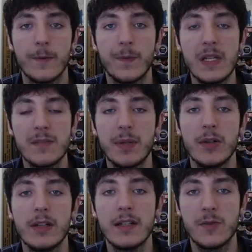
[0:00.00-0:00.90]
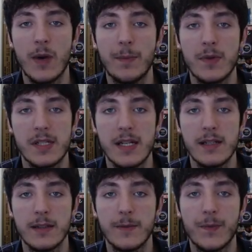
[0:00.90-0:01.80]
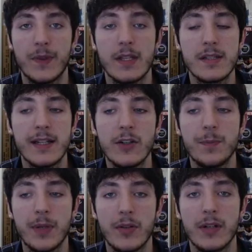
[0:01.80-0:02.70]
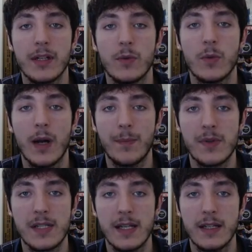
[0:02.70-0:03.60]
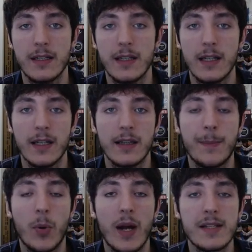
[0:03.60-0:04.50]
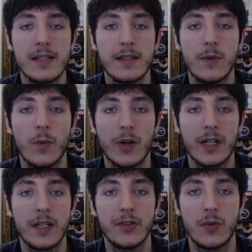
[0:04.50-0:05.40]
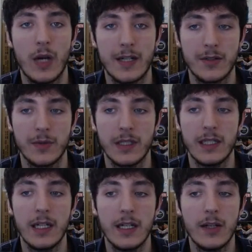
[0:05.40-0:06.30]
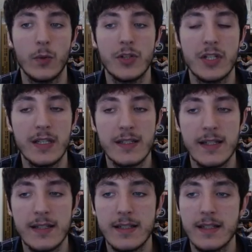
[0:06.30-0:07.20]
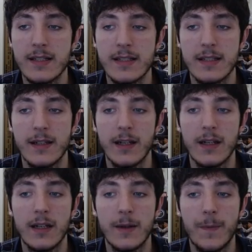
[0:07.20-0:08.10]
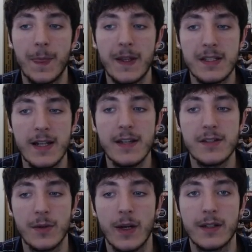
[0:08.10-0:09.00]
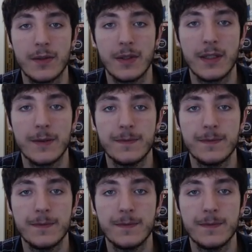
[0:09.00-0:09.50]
These periods represent, the single period will represent the present working directory, which in this instance is test directory.